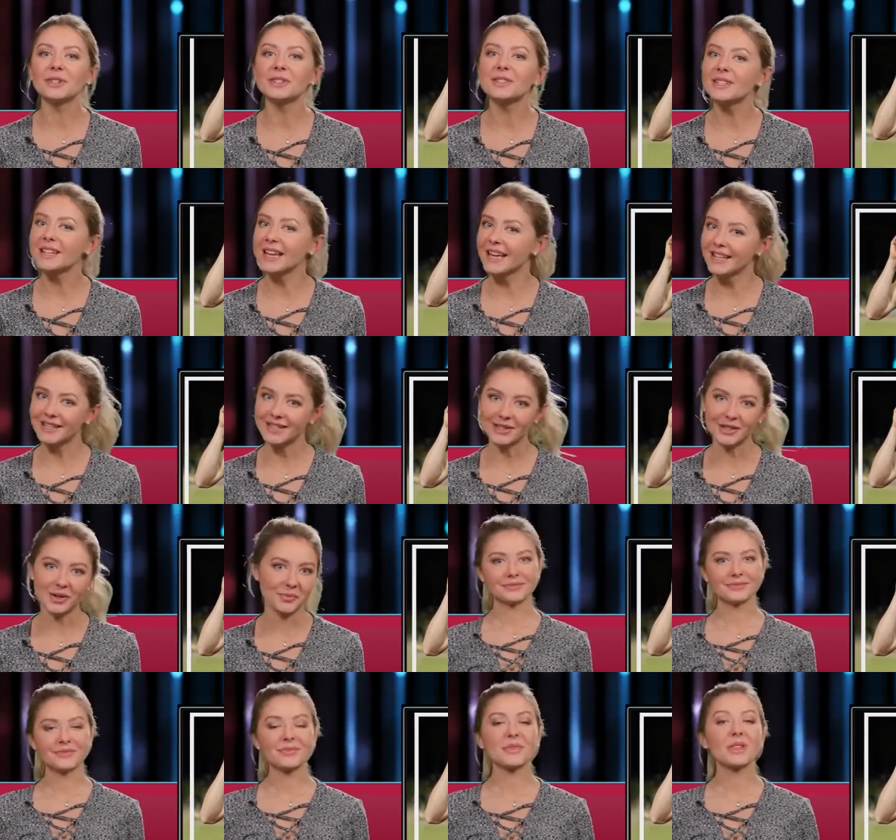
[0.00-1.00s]
but I need the
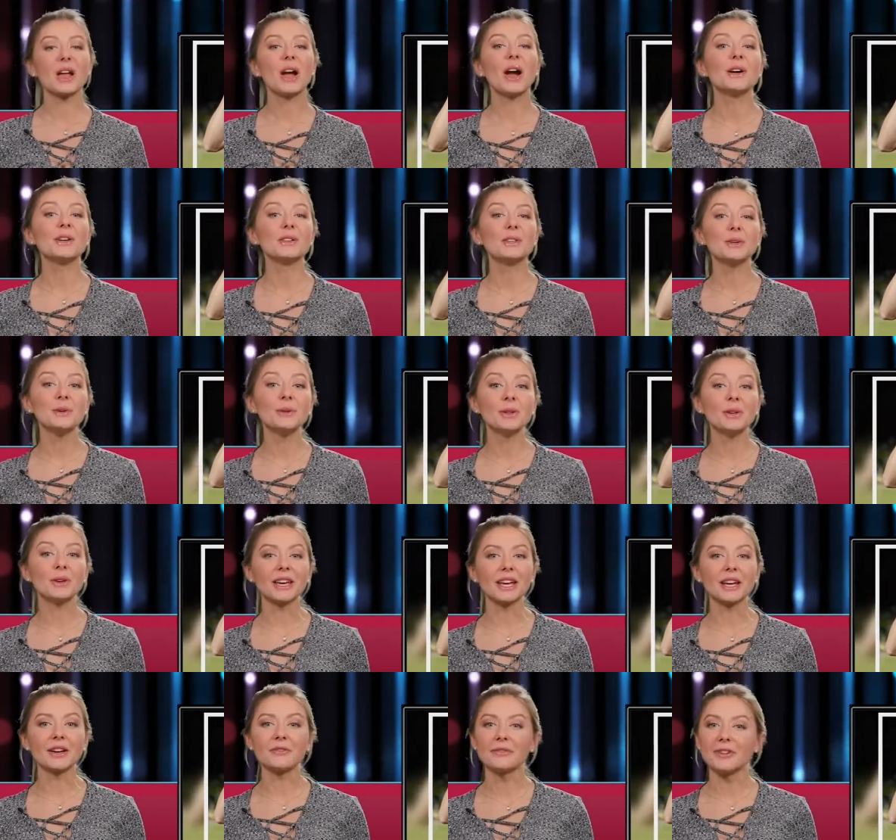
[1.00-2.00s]
support, because I am a
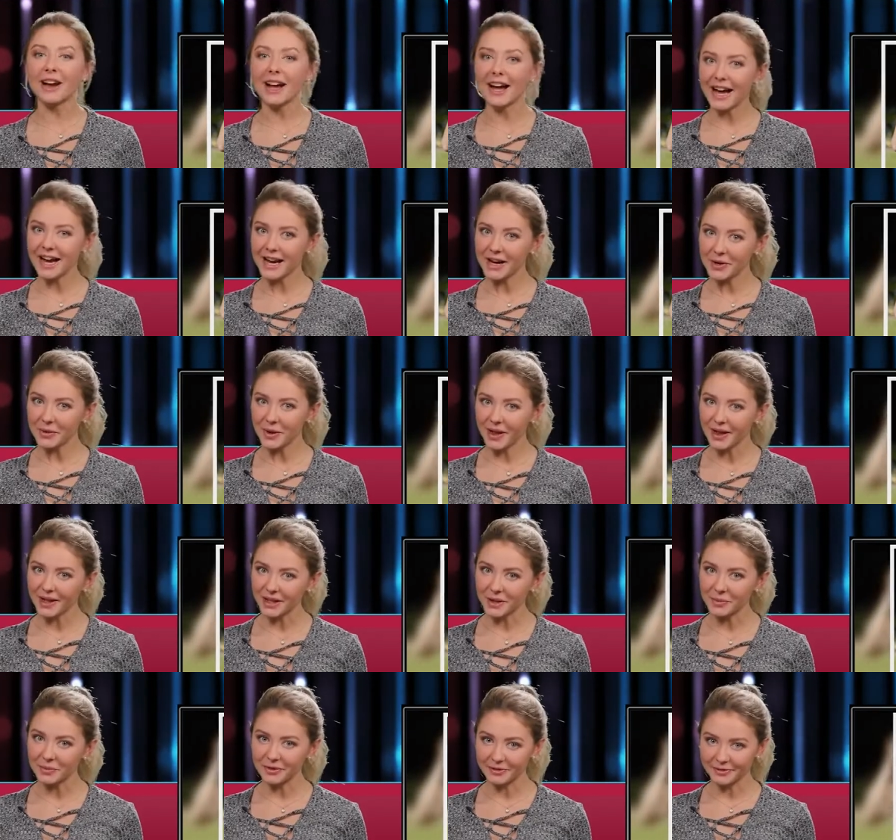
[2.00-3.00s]
doctor and I
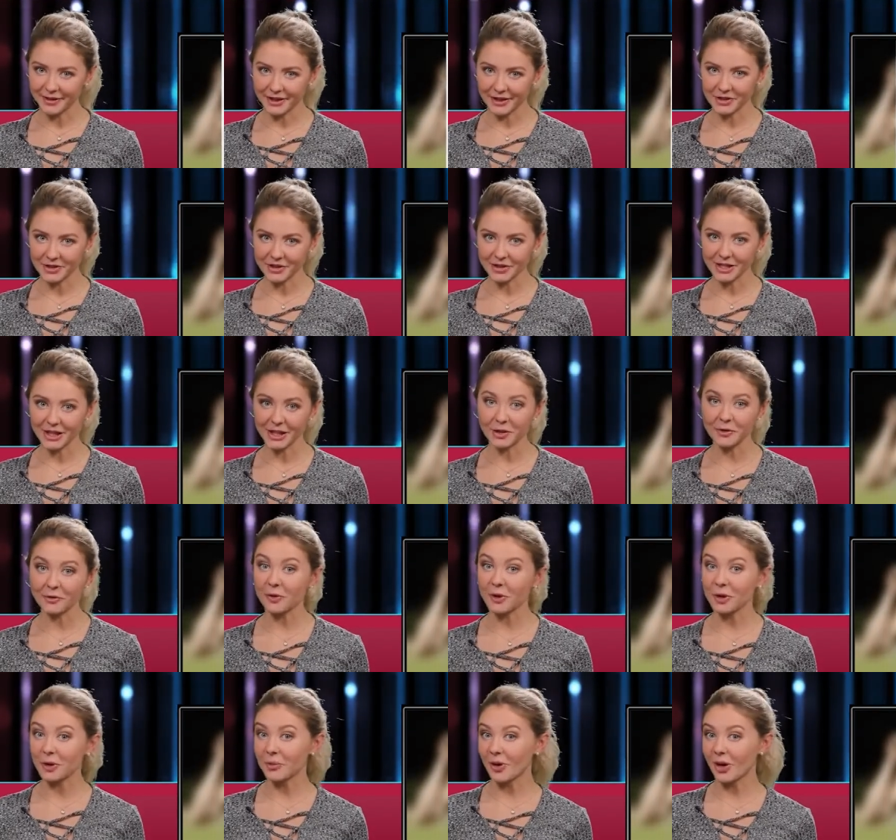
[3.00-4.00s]
have big ambitions
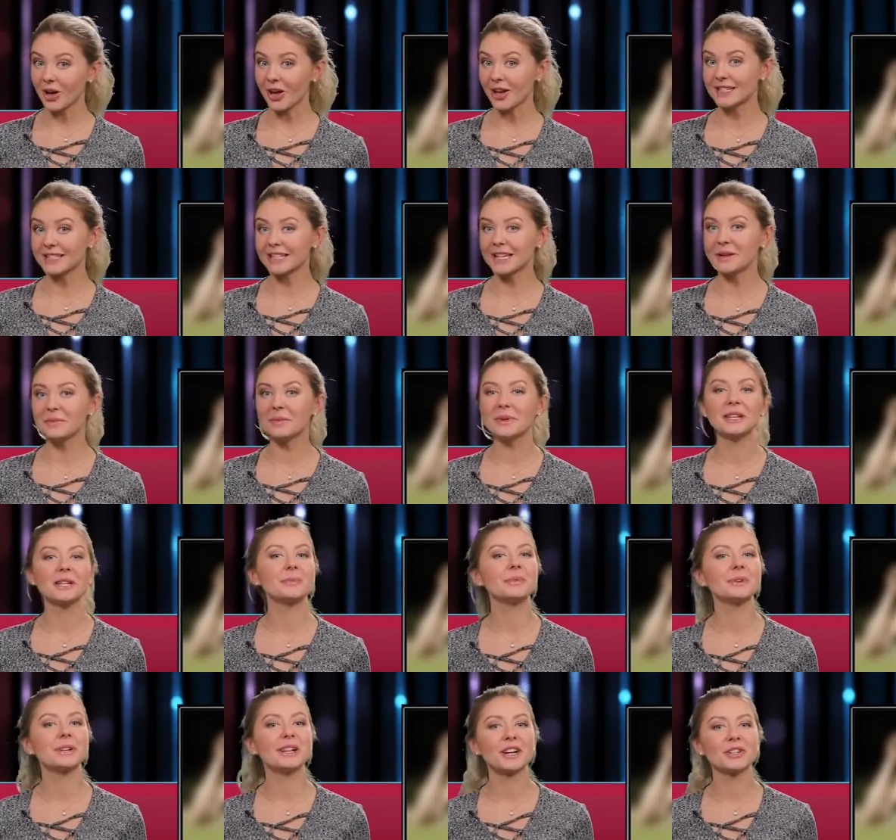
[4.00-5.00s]
when it comes to my
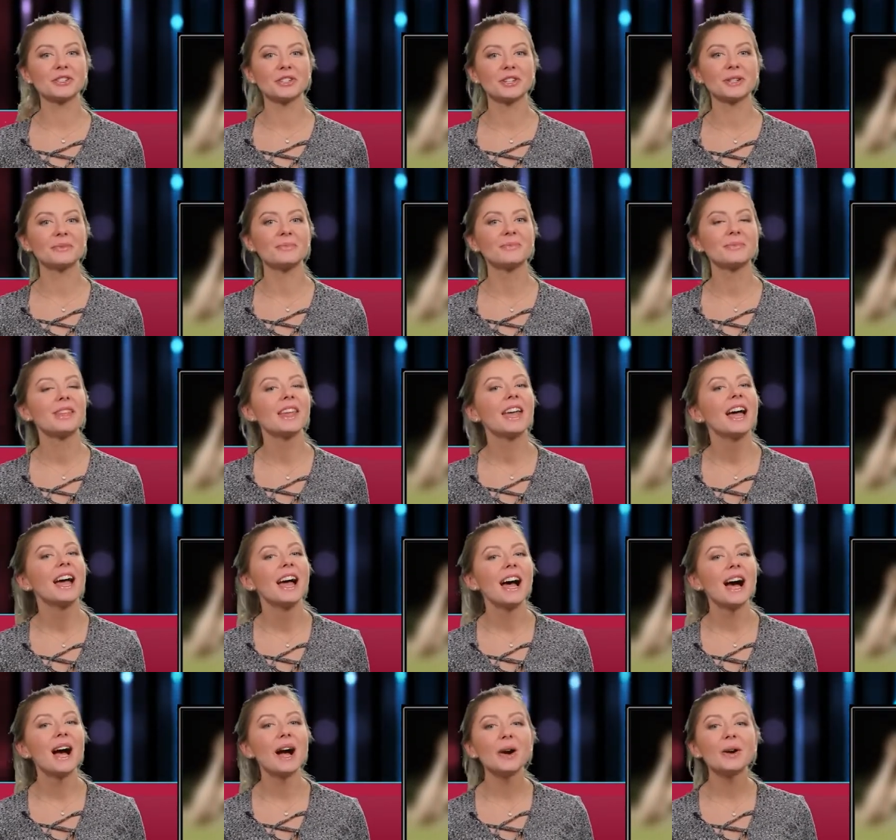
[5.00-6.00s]
career and spreading
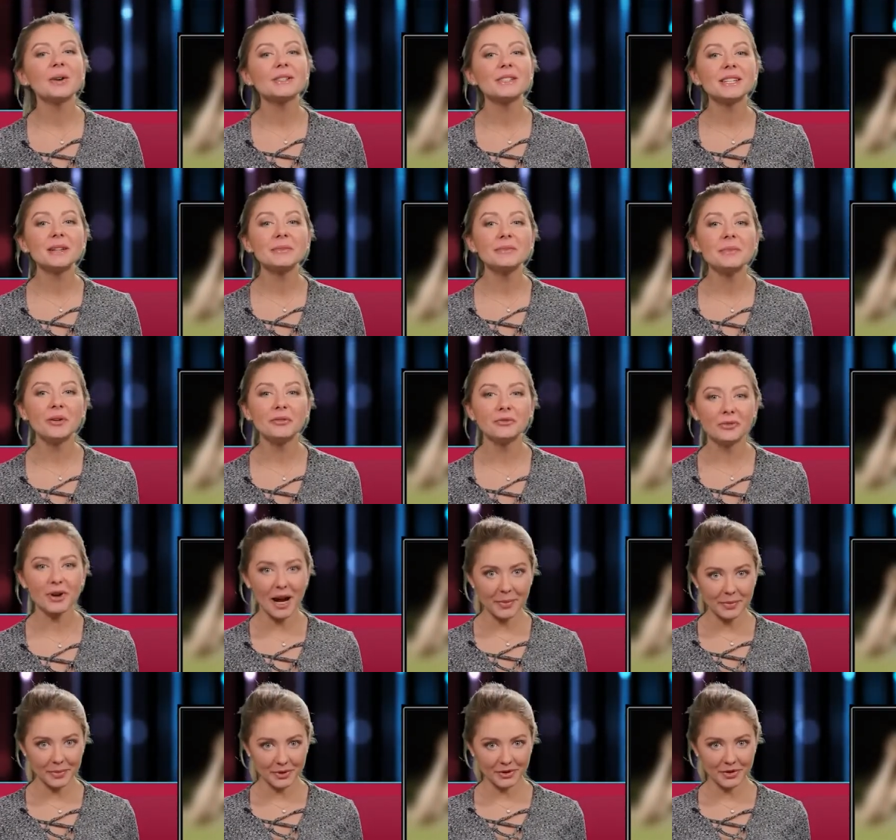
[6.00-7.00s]
messages like the one I
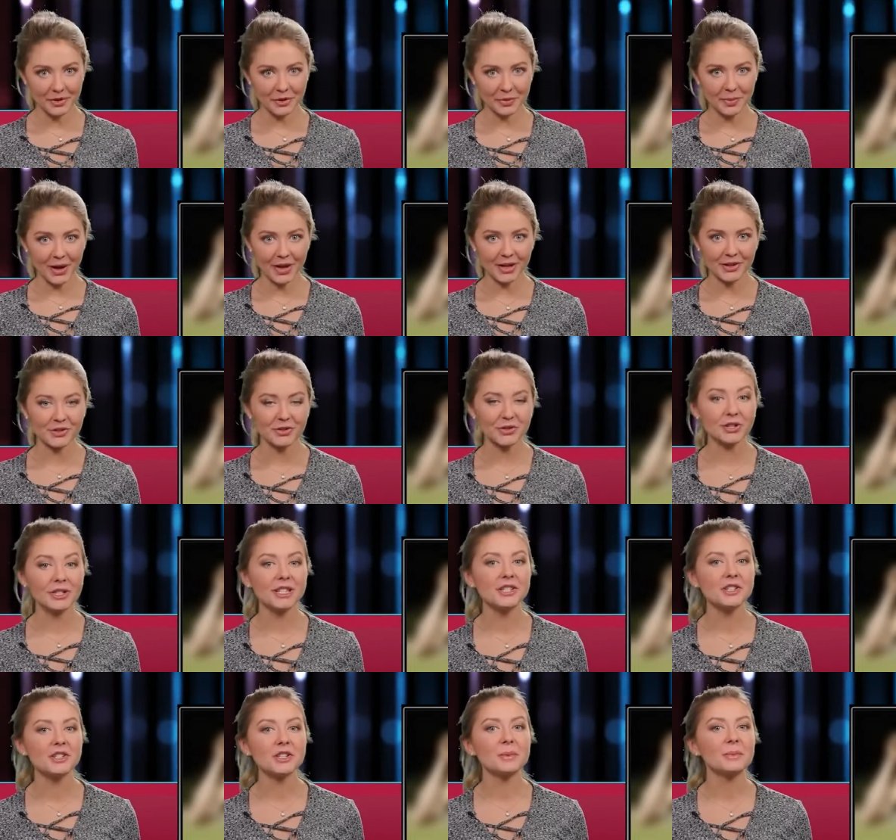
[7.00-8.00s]
am talking about
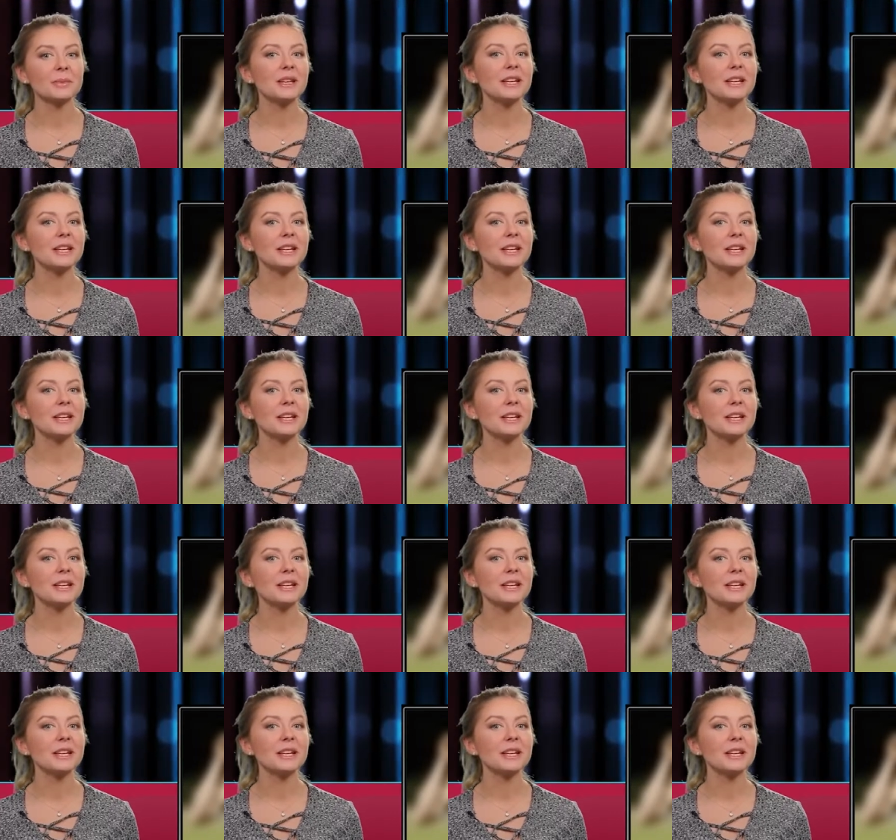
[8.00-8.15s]
now.